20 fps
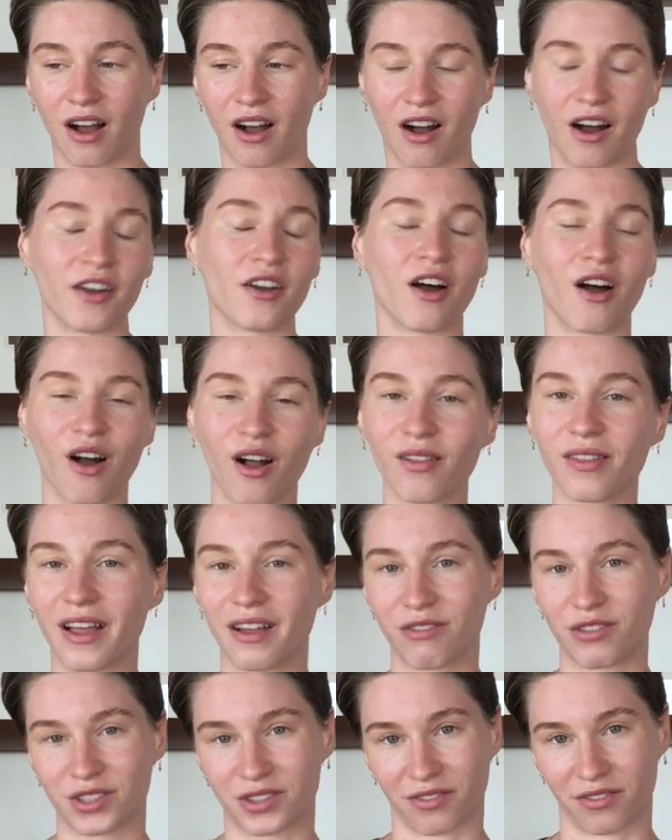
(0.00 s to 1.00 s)
on all
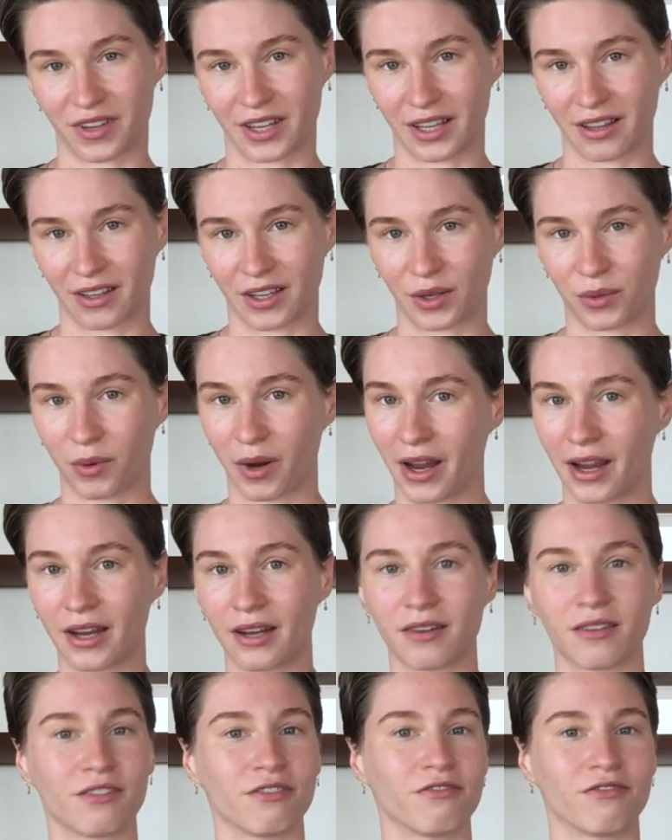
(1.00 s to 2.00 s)
levels of healing,
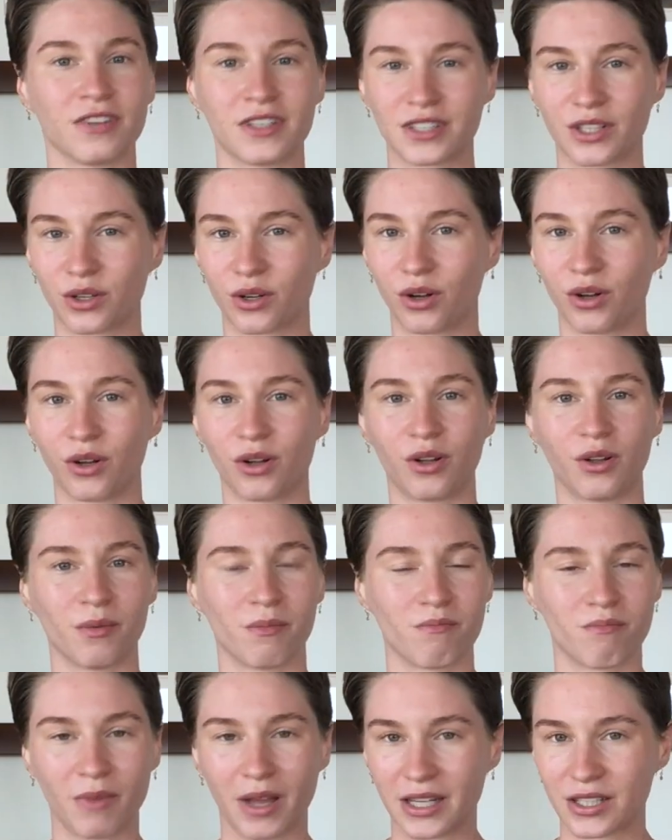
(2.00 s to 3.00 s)
right? Physical,
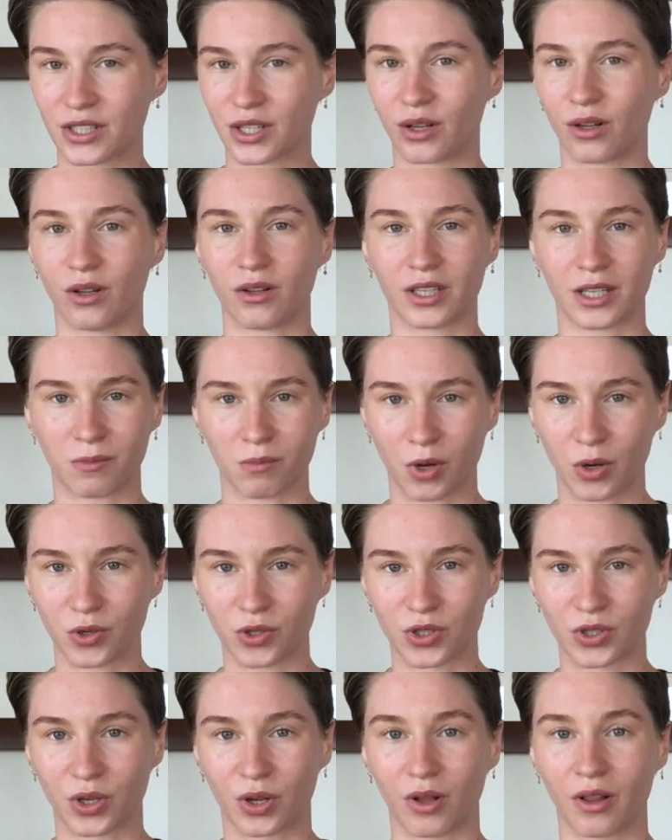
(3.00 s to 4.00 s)
mental,
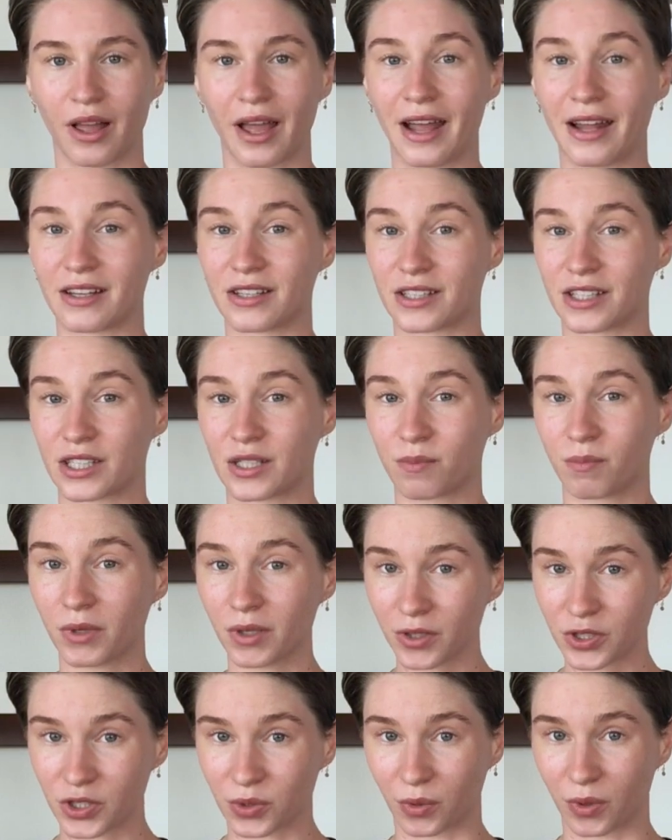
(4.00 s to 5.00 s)
emotional, and
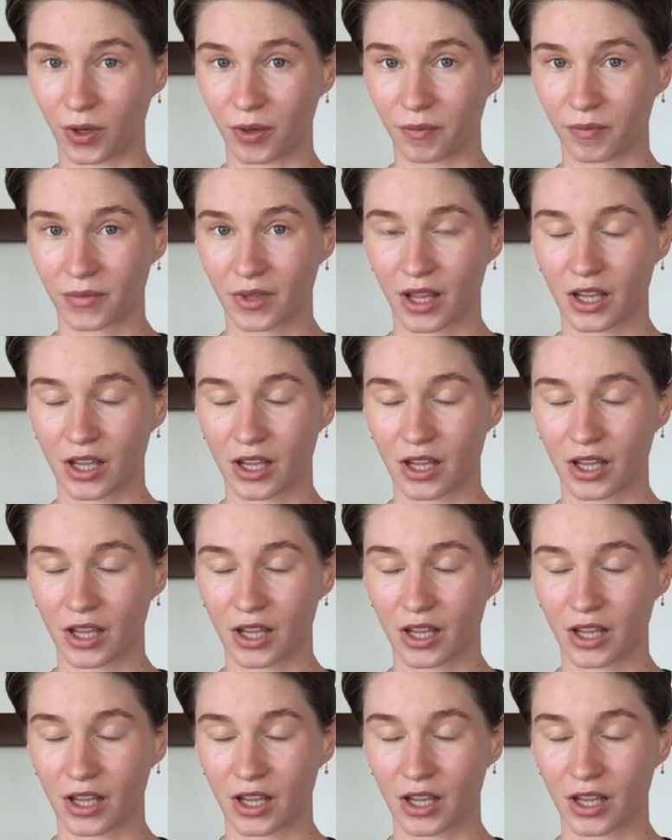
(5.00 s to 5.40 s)
spiritual.